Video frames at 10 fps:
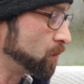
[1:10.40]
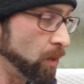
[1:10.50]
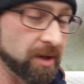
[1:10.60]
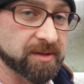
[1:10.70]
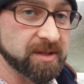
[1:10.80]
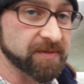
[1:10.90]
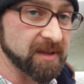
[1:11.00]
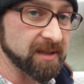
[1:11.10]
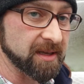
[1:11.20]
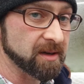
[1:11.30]
what do you
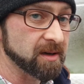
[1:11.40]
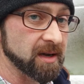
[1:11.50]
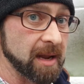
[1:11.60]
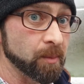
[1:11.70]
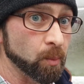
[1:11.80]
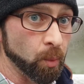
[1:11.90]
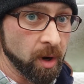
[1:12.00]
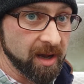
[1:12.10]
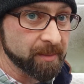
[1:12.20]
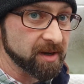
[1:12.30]
think they are and
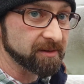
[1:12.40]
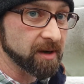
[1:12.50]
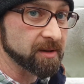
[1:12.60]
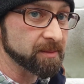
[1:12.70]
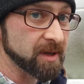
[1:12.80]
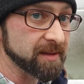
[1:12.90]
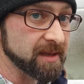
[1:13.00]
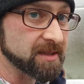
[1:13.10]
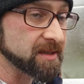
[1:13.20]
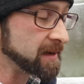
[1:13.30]
why am I growing them like
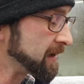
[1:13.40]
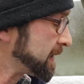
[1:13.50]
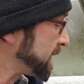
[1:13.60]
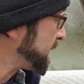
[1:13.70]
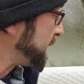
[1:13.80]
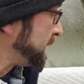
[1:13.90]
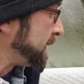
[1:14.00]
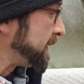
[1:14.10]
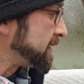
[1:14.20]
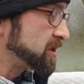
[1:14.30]
this?
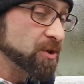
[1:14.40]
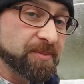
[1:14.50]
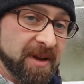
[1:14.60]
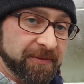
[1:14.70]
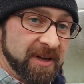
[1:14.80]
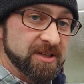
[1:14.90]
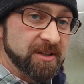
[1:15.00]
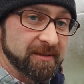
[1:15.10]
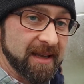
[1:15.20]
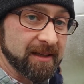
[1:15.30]
Two of my friends
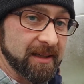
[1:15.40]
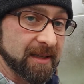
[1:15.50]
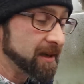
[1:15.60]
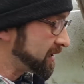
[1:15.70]
correctly